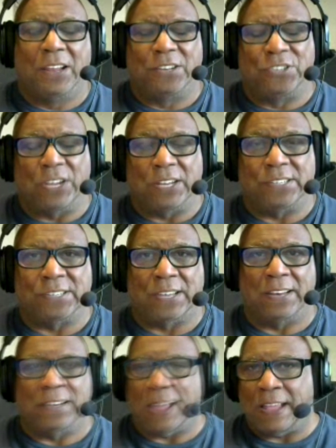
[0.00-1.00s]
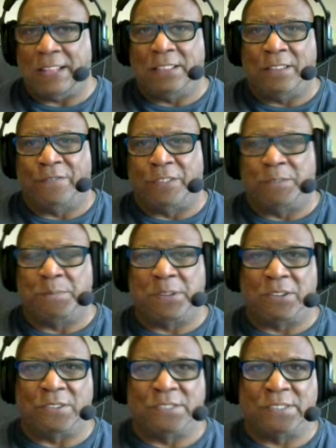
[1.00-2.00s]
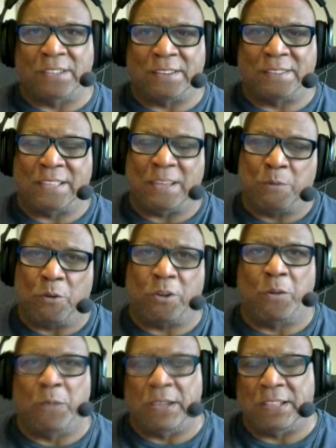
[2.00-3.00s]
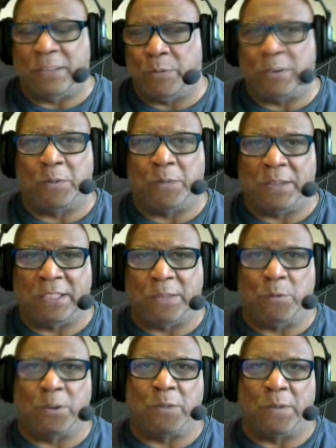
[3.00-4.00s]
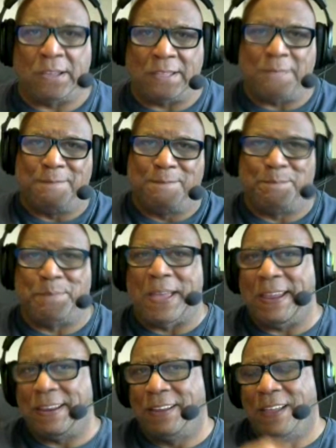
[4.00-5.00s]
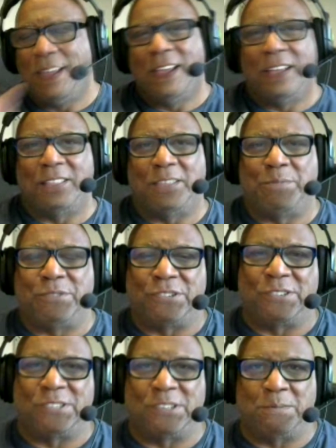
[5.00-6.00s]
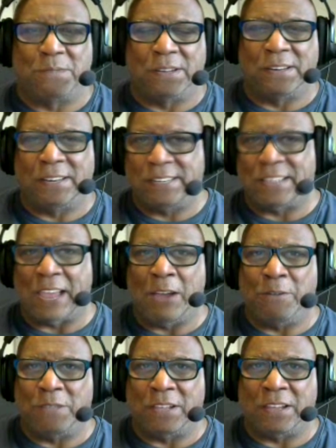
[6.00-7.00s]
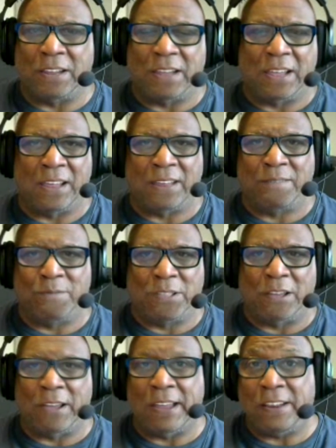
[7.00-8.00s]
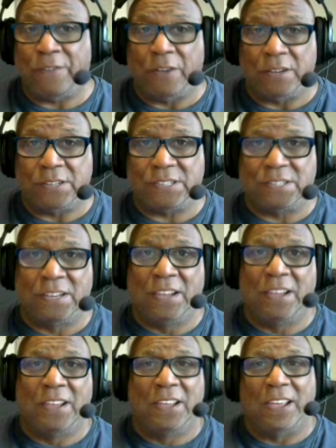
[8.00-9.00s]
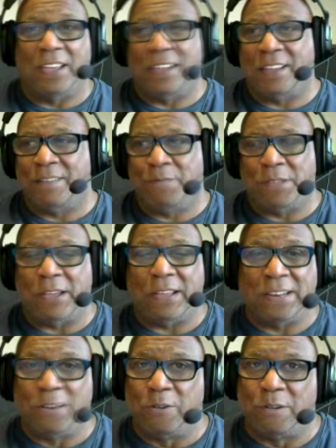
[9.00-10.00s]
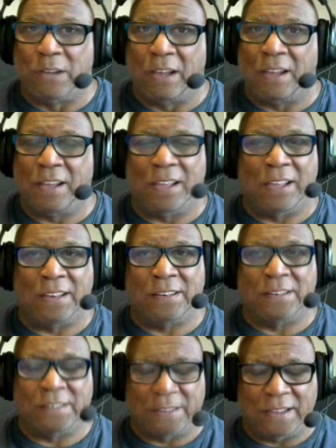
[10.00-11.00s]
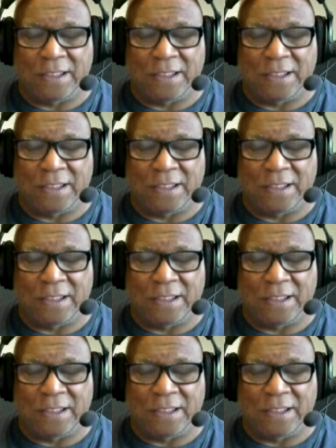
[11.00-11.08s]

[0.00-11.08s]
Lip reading: Jardesign, I love them because they work away, and then bang, they produce something and it's out there, and without any fuss, without any hoo-ha, and